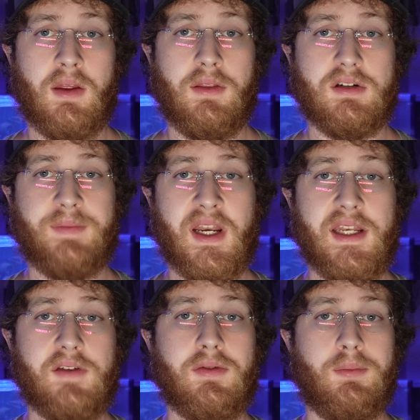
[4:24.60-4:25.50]
There's many
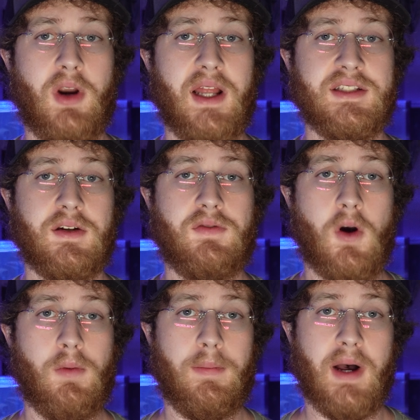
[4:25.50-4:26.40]
different brands of
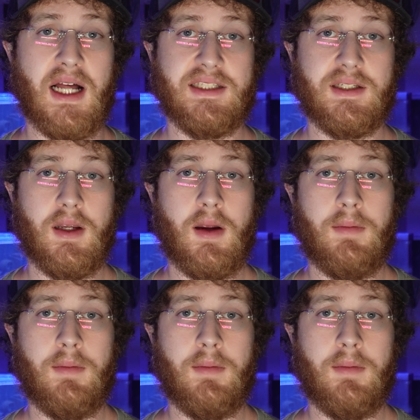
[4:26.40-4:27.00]
copepods.